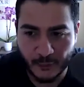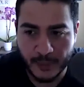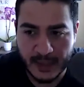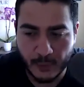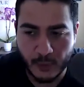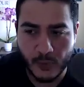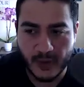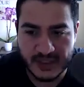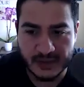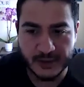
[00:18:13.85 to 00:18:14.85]
for people who
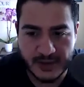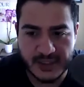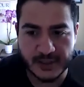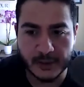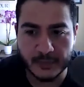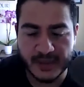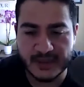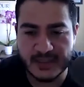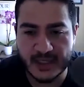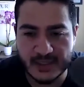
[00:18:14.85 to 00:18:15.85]
are sicker and sicker
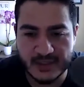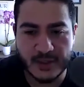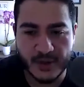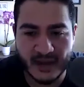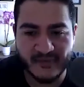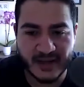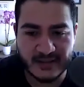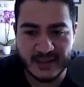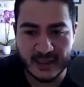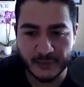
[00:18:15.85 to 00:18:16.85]
because they just don't have
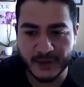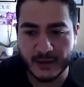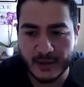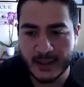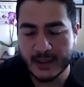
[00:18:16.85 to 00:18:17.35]
access to healthcare.